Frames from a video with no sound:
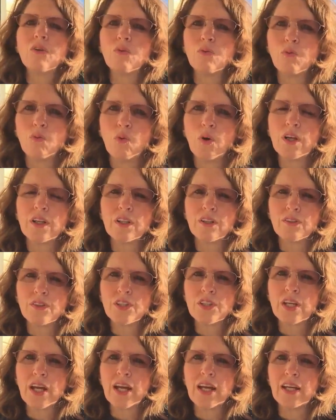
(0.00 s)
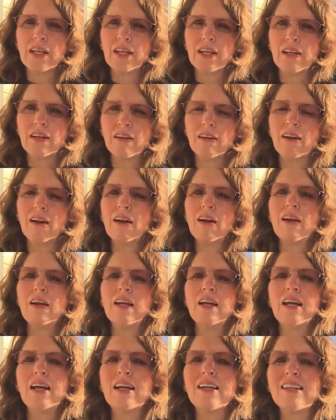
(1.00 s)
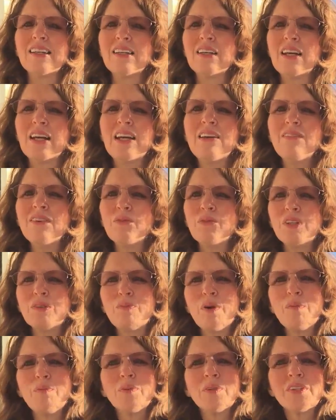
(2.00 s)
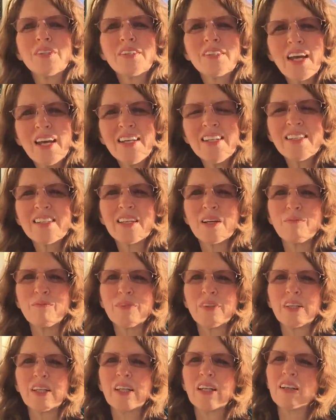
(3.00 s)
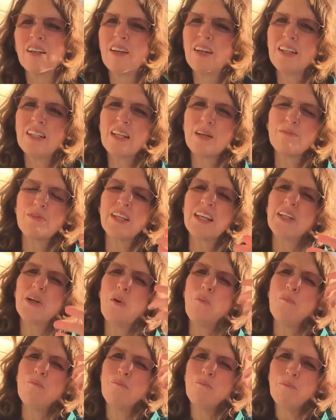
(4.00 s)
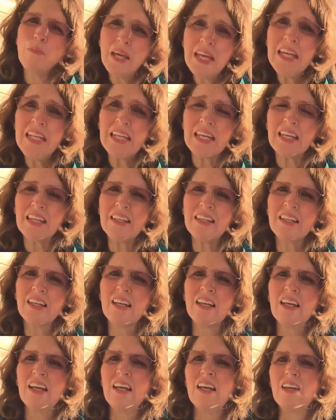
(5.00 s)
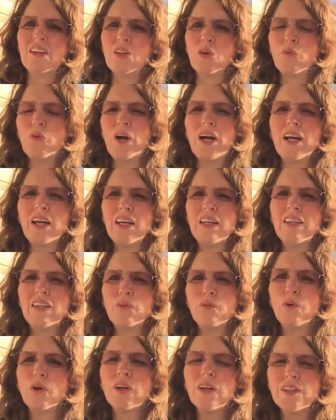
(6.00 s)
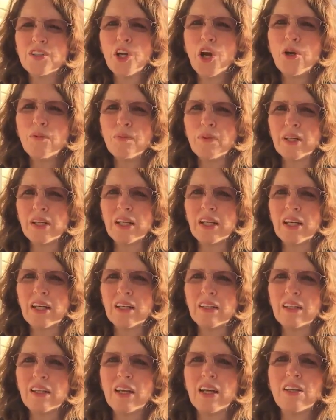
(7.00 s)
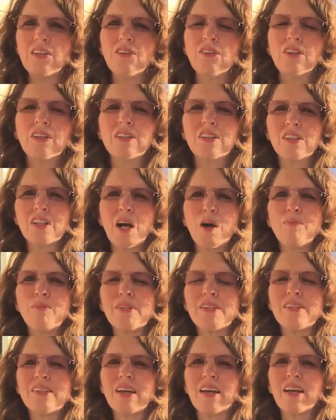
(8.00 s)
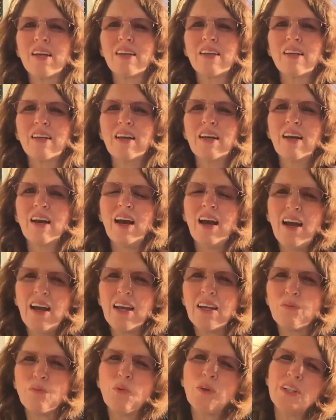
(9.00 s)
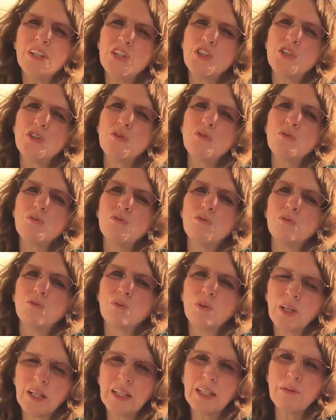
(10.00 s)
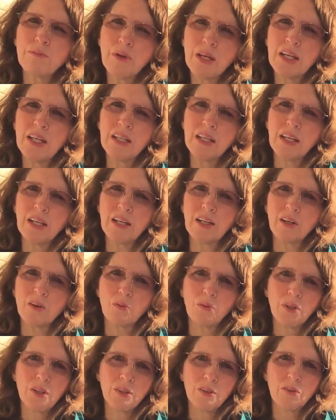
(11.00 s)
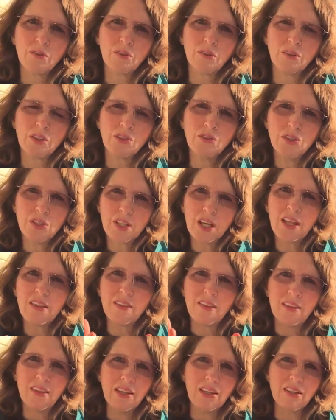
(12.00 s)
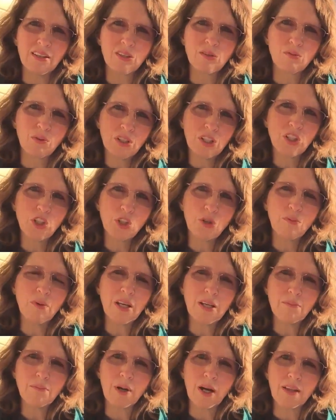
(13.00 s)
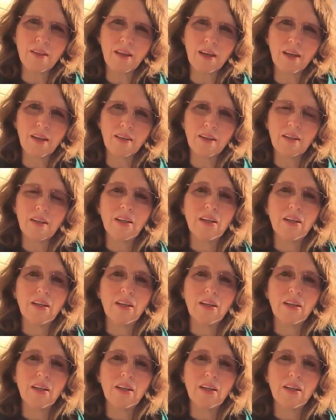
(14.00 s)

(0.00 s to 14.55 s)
what you're saying here. And even when people say something, a lot of times they don't mean it the way that we're interpreting it. And you can stop and say, hey, what did you really mean here? What you said this. What did you mean by that?